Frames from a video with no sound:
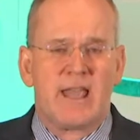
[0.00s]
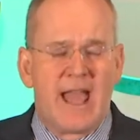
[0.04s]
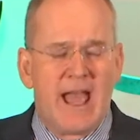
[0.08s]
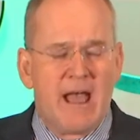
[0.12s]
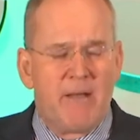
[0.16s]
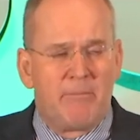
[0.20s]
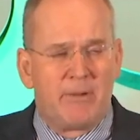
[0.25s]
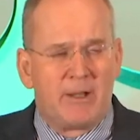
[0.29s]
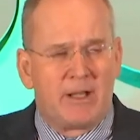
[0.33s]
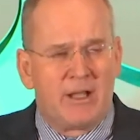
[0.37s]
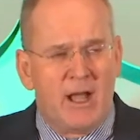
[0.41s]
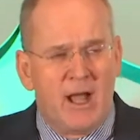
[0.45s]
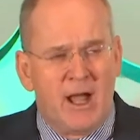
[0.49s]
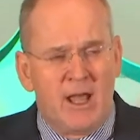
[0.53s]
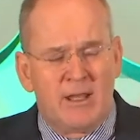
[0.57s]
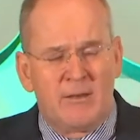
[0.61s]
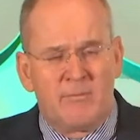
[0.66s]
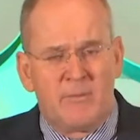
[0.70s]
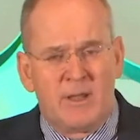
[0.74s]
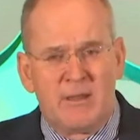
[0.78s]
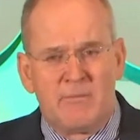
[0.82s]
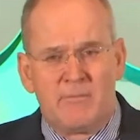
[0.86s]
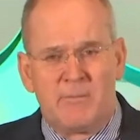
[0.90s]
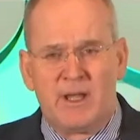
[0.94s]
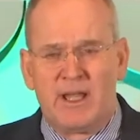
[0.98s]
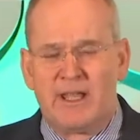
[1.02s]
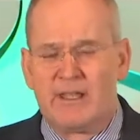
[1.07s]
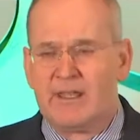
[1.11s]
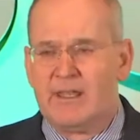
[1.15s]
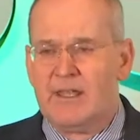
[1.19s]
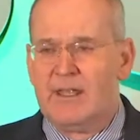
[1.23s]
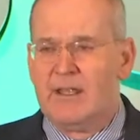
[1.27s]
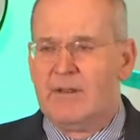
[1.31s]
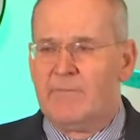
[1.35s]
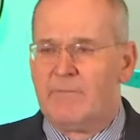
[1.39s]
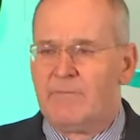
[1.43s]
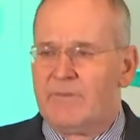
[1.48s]
app economy, but
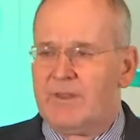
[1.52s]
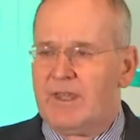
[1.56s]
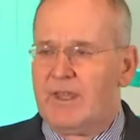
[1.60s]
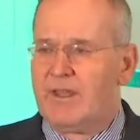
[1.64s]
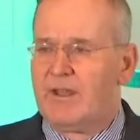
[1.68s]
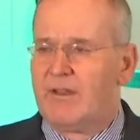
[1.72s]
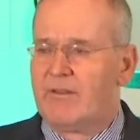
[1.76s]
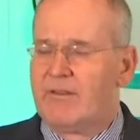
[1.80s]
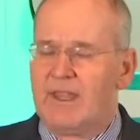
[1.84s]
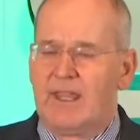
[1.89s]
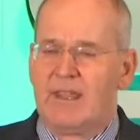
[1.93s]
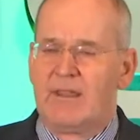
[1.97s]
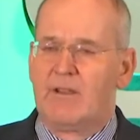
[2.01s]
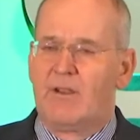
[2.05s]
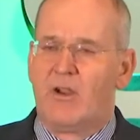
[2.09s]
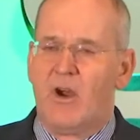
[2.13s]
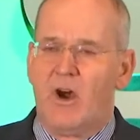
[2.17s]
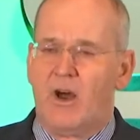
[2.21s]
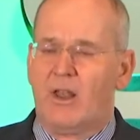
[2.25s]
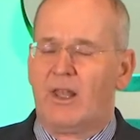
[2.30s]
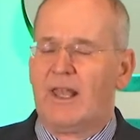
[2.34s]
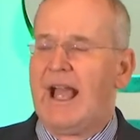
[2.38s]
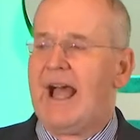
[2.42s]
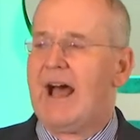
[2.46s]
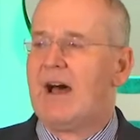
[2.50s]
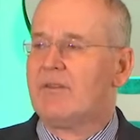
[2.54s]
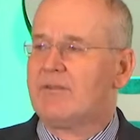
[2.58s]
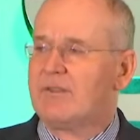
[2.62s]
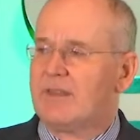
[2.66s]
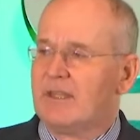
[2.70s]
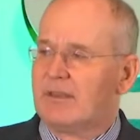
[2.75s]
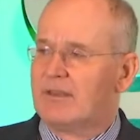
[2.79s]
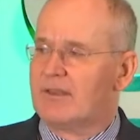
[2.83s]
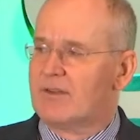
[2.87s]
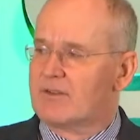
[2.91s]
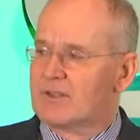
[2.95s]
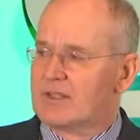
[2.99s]
they call out
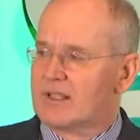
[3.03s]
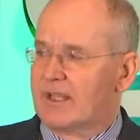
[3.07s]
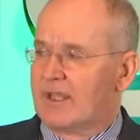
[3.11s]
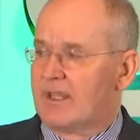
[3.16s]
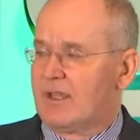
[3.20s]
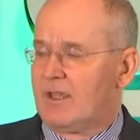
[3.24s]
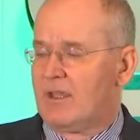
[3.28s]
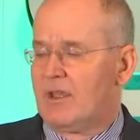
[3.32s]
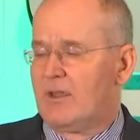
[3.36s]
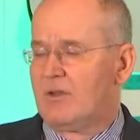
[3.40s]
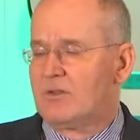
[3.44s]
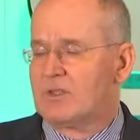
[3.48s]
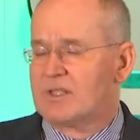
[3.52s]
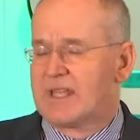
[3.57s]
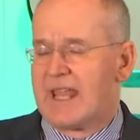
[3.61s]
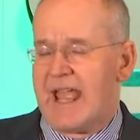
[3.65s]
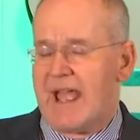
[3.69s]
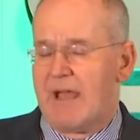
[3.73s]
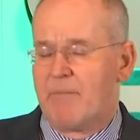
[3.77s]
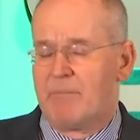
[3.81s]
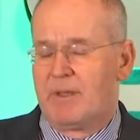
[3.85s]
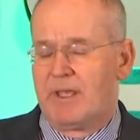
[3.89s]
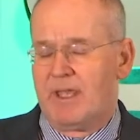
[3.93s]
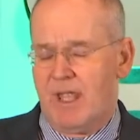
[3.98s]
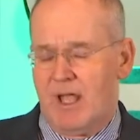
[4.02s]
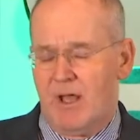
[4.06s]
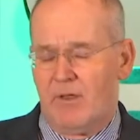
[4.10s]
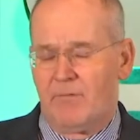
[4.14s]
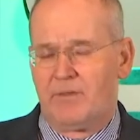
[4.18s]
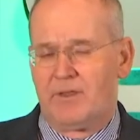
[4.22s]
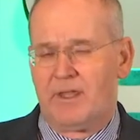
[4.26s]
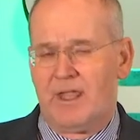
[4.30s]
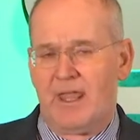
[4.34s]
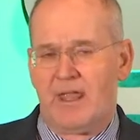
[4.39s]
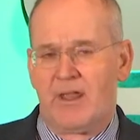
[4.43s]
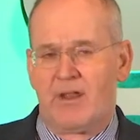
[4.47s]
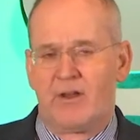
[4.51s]
that there's like a huge gap in
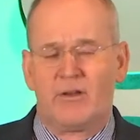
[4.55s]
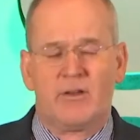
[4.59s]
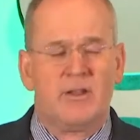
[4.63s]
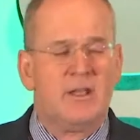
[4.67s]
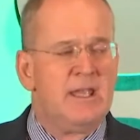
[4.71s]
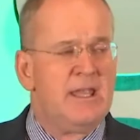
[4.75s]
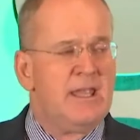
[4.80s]
healthcare